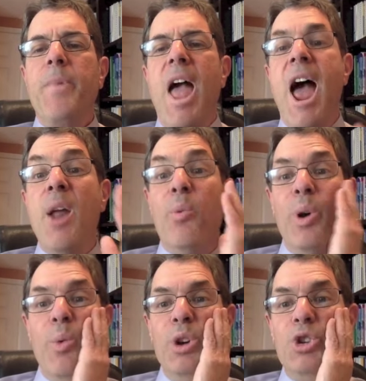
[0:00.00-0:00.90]
And
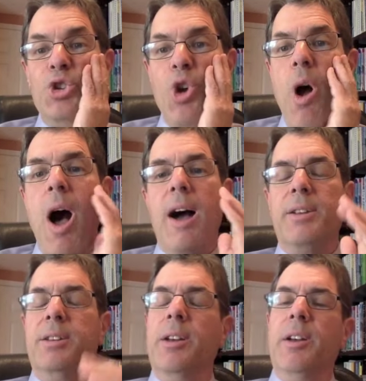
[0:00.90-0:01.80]
we were
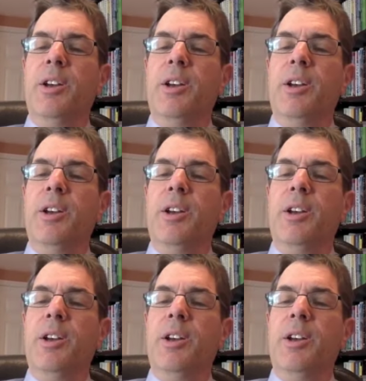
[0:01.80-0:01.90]
shocked.